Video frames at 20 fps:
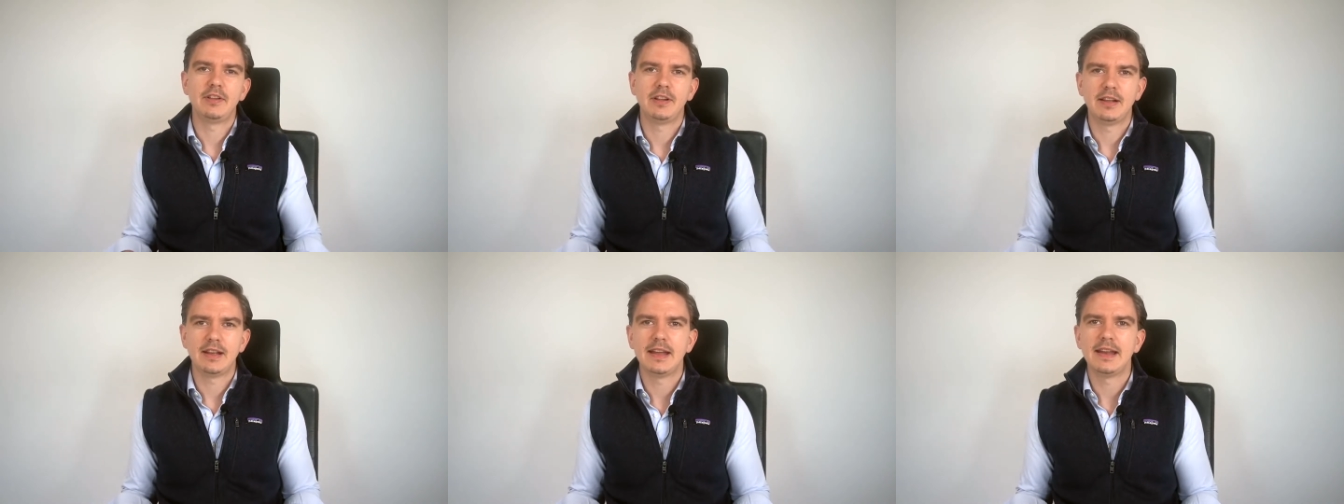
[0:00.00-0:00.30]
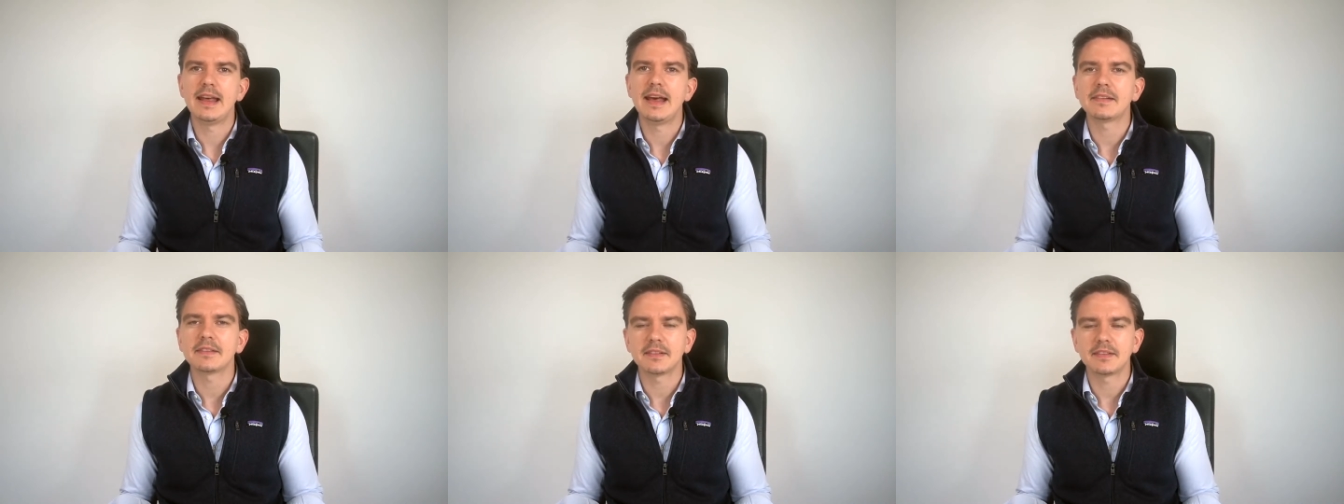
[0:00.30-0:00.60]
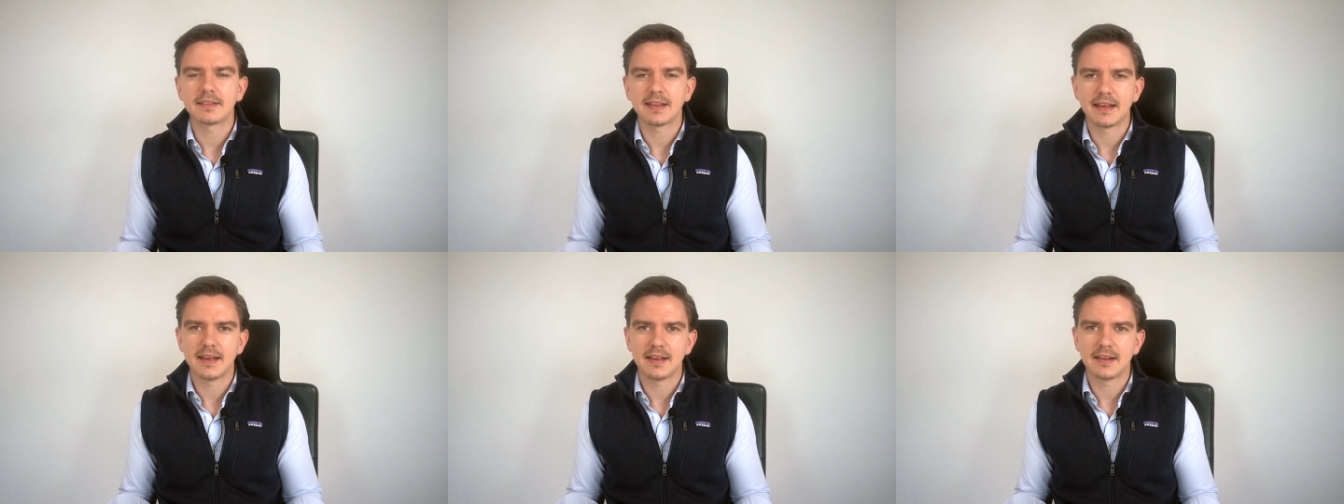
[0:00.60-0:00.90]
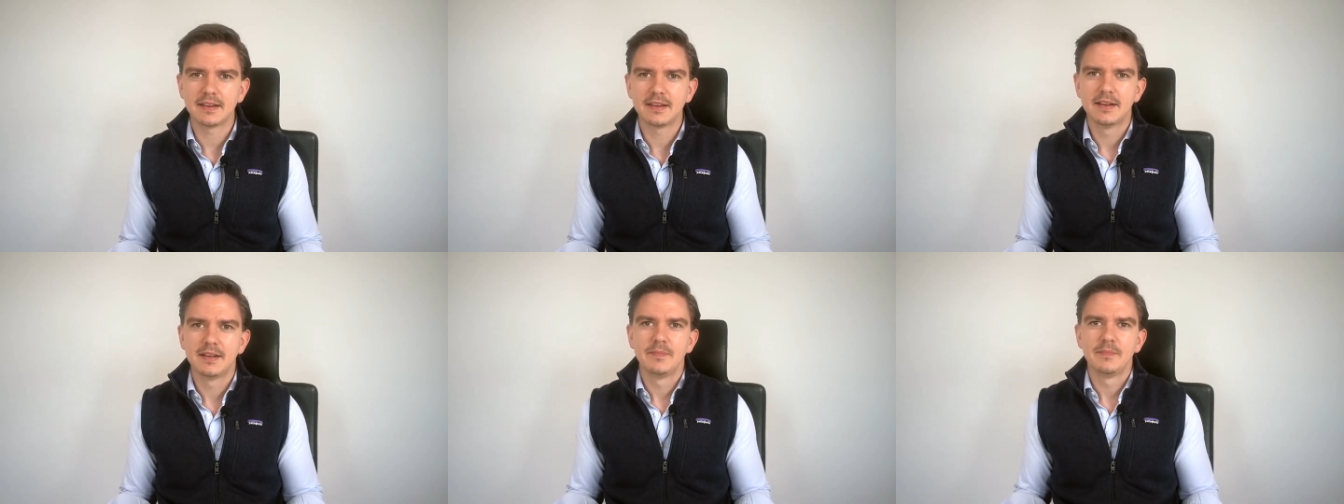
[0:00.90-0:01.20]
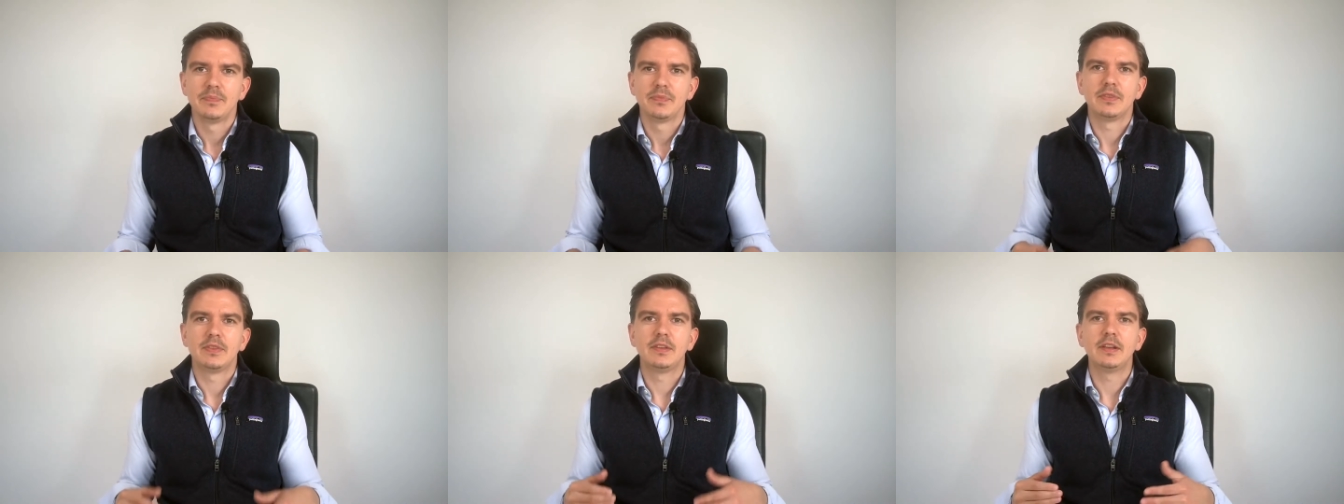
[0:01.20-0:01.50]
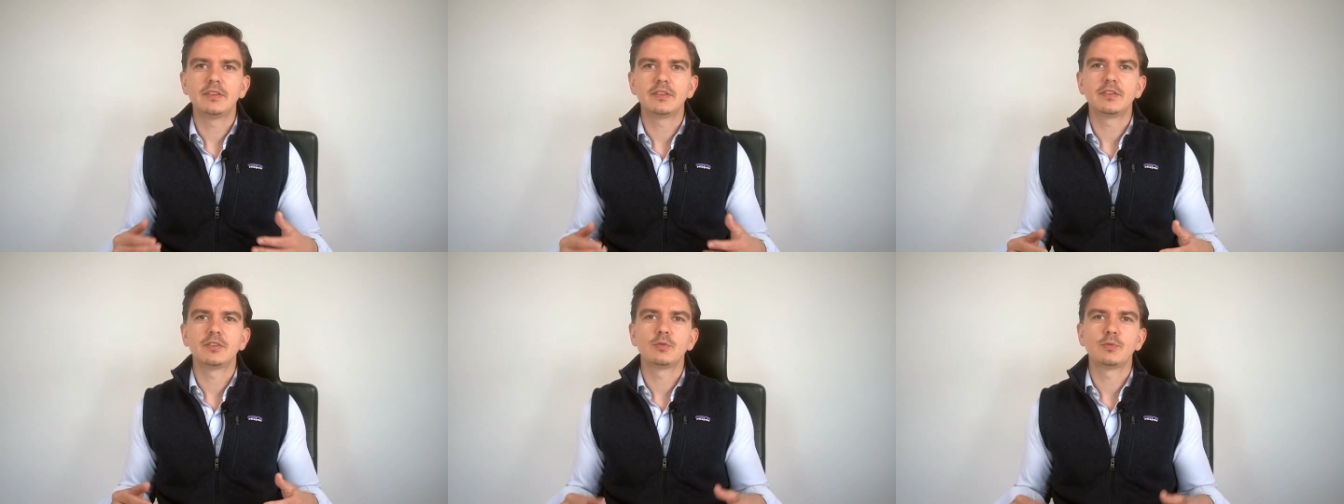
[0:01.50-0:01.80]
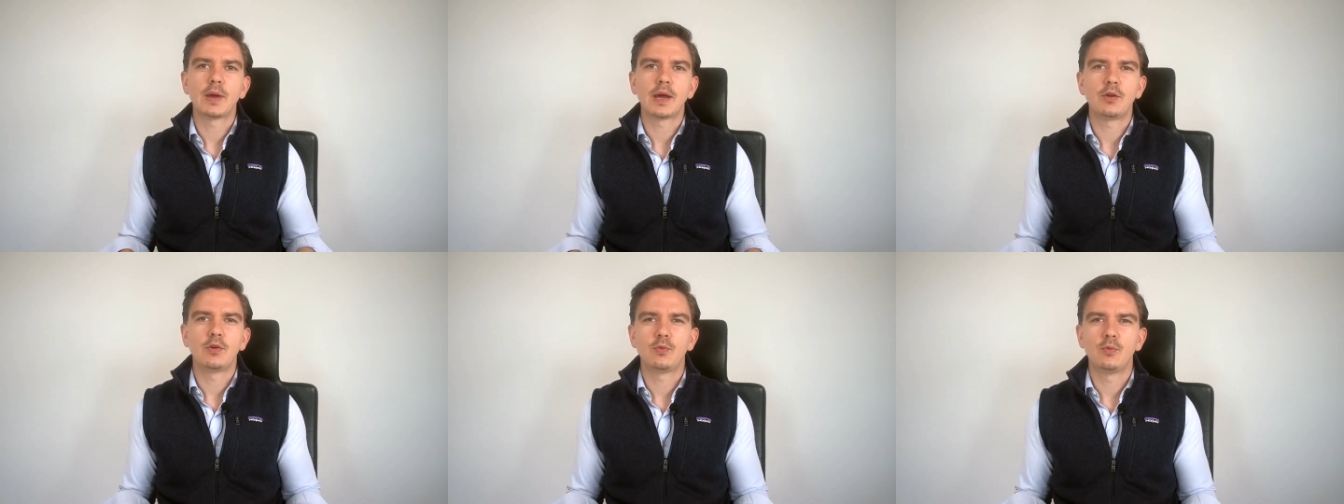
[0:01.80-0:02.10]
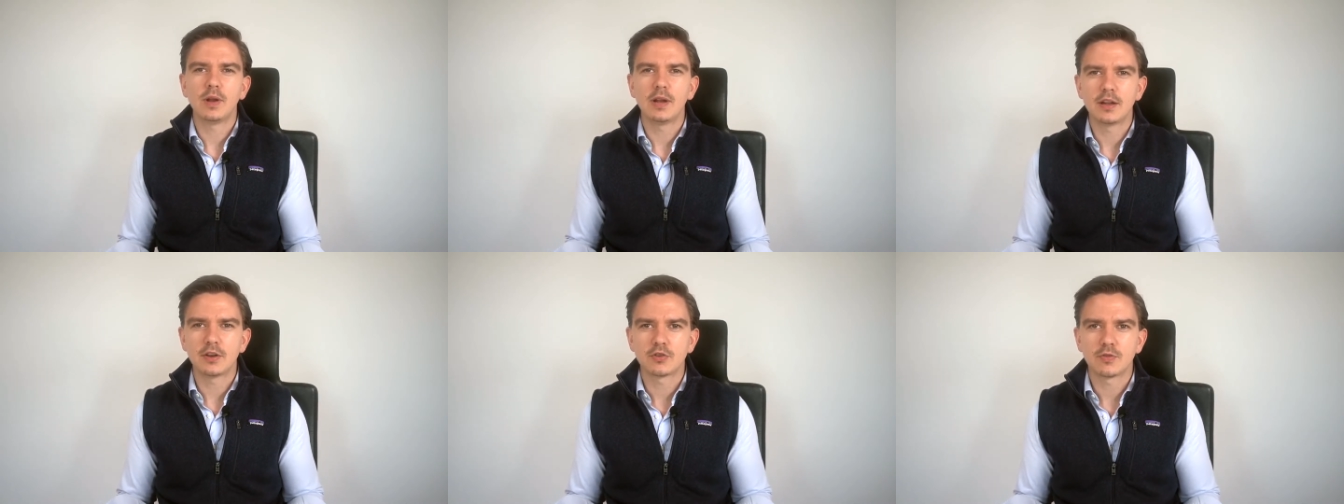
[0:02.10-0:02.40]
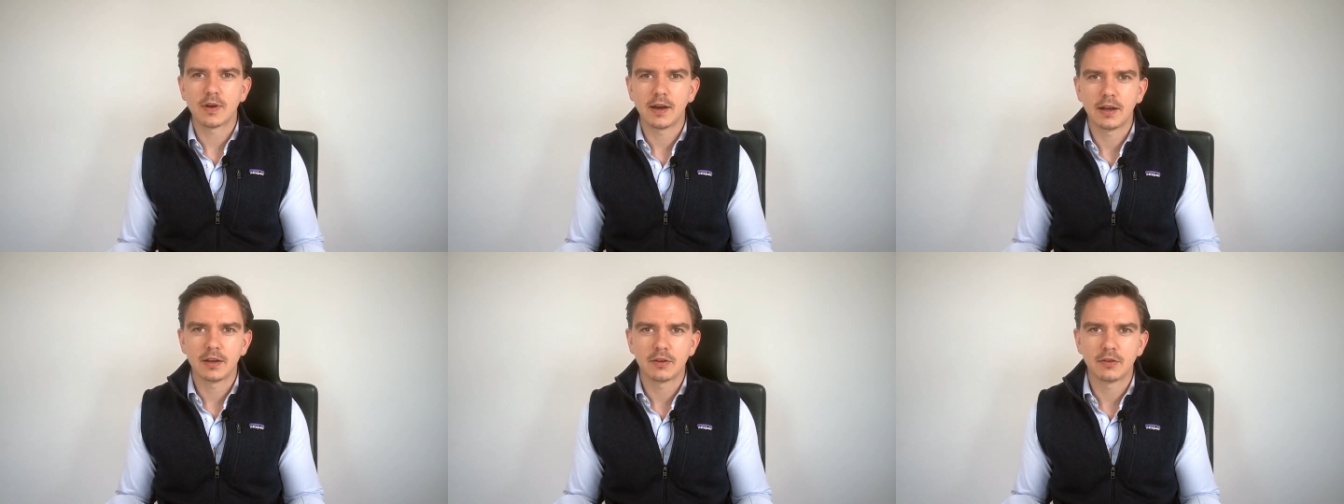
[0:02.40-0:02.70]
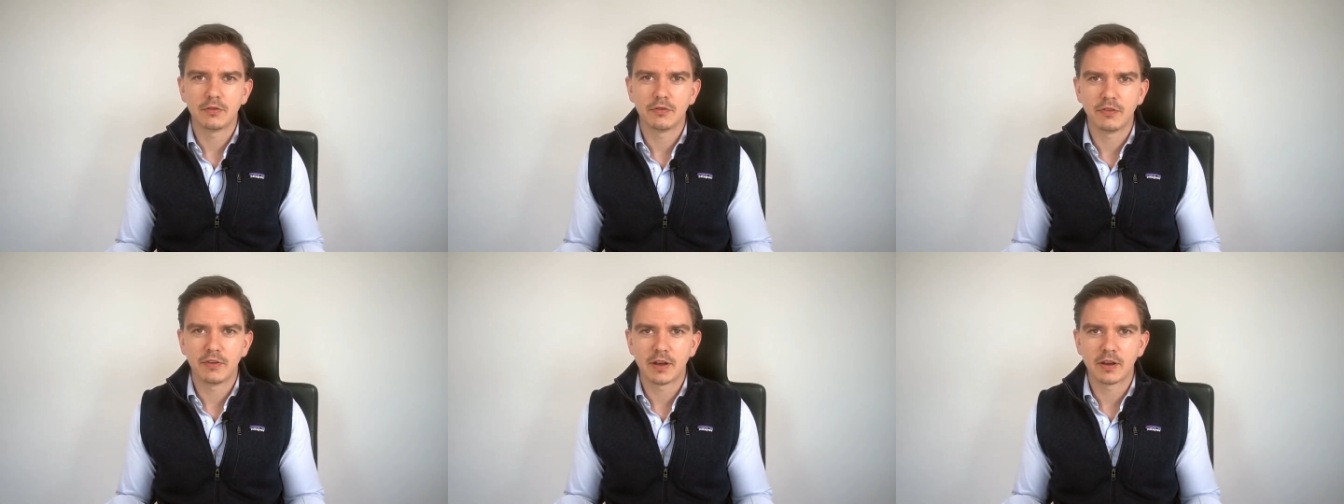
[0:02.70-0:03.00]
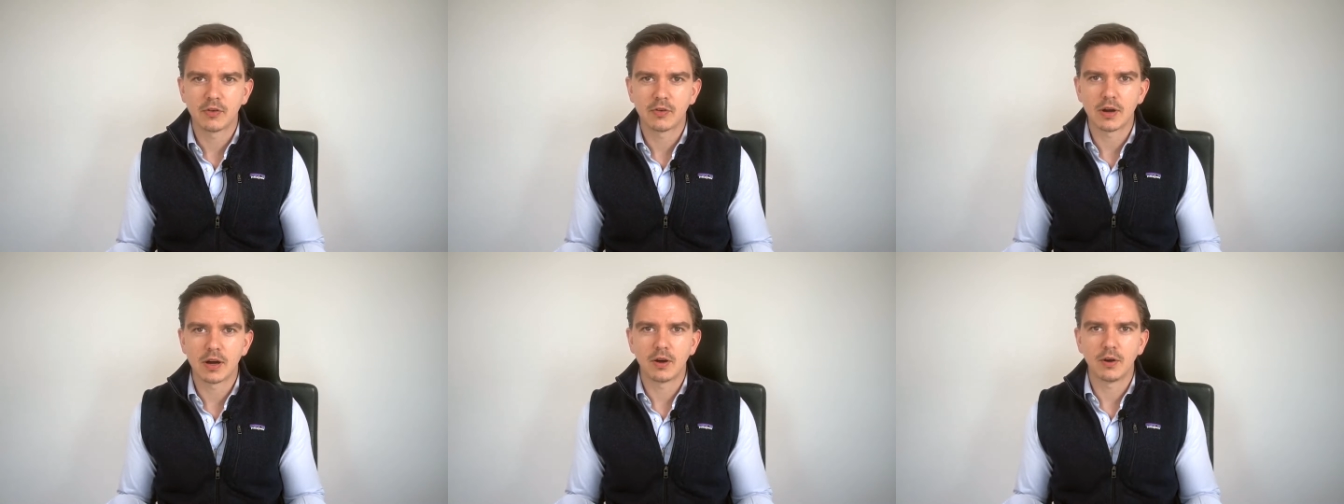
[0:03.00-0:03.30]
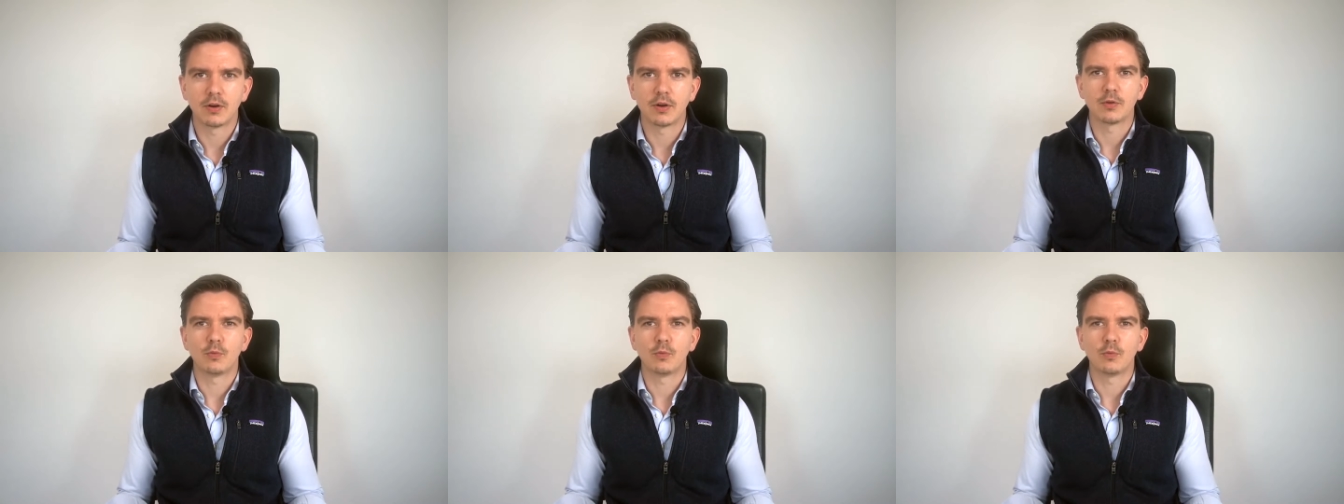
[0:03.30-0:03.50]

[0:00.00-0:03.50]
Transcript: And as I said, this is where you really try to figure out